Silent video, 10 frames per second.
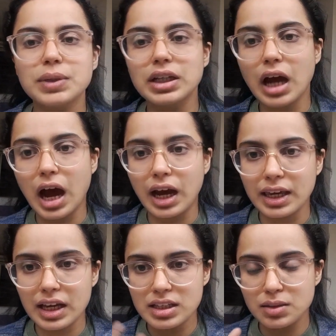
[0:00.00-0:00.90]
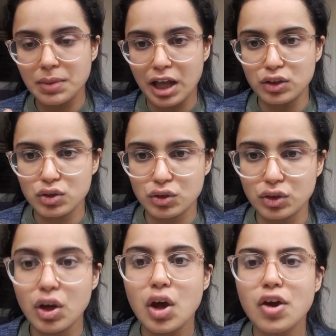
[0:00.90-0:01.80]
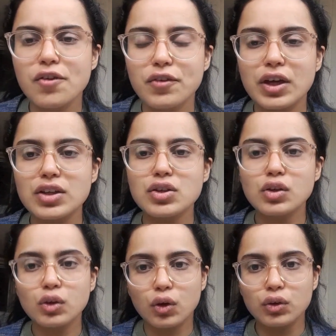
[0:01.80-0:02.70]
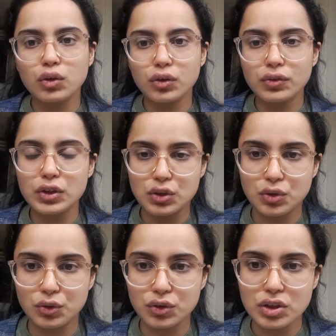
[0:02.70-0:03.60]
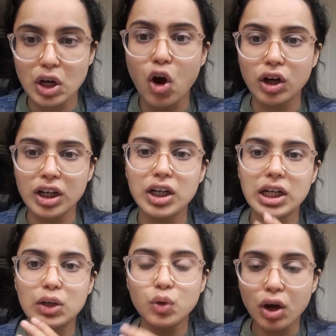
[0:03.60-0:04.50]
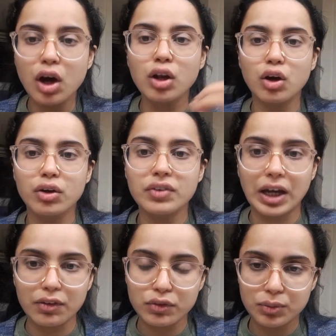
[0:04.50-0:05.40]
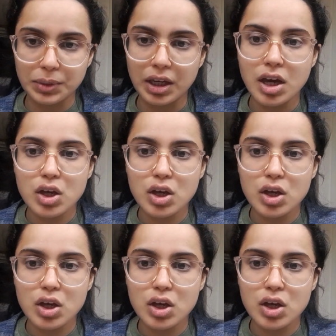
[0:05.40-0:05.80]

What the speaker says: But I, as the manager, faced a lot of issues, or it took a lot of time for me.